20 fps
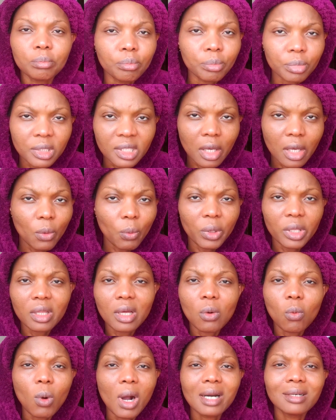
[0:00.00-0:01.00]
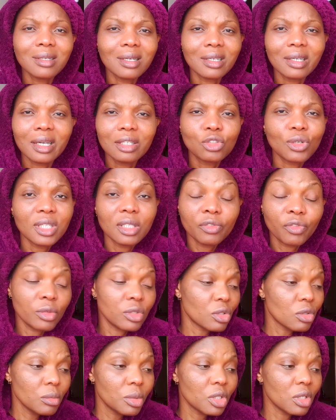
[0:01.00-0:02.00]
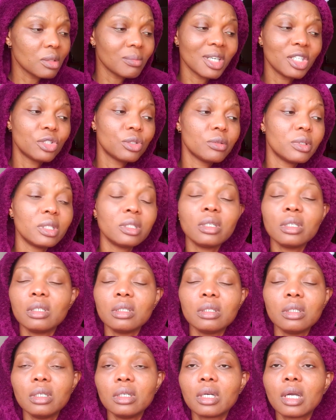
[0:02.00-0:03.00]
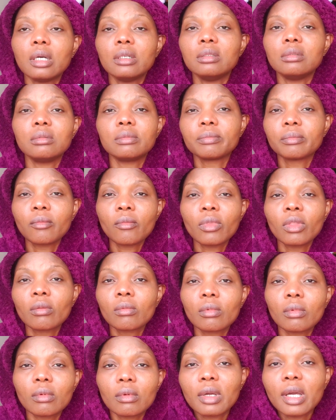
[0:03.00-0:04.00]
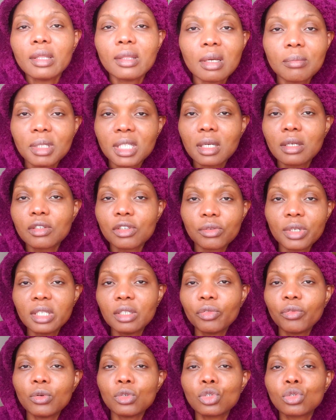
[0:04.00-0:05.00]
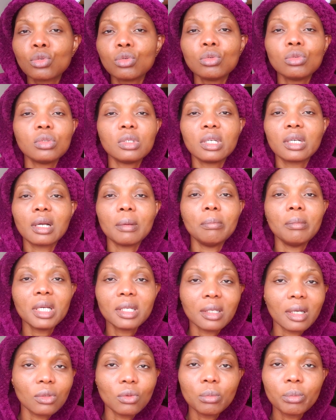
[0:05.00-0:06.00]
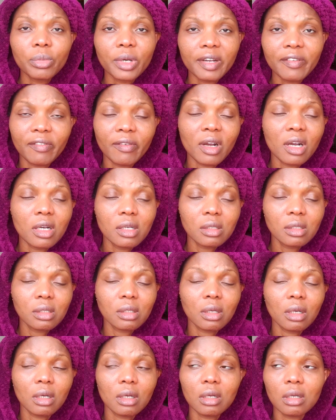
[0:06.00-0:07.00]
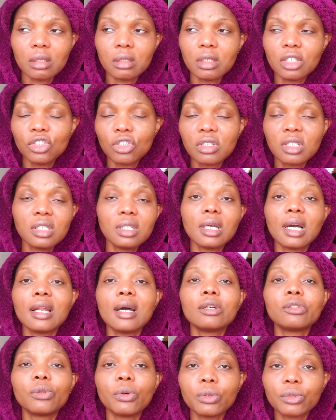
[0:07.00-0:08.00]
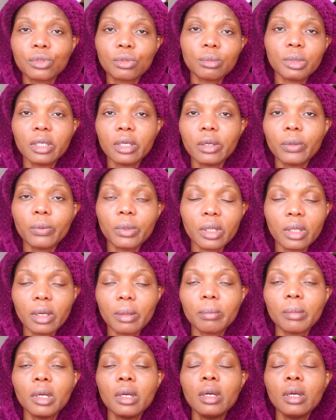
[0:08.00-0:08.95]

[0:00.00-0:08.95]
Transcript: stay with them while they get ready for school, because my children, they can get themselves ready for school, they can make their own breakfast, they just need an adult to be here with them.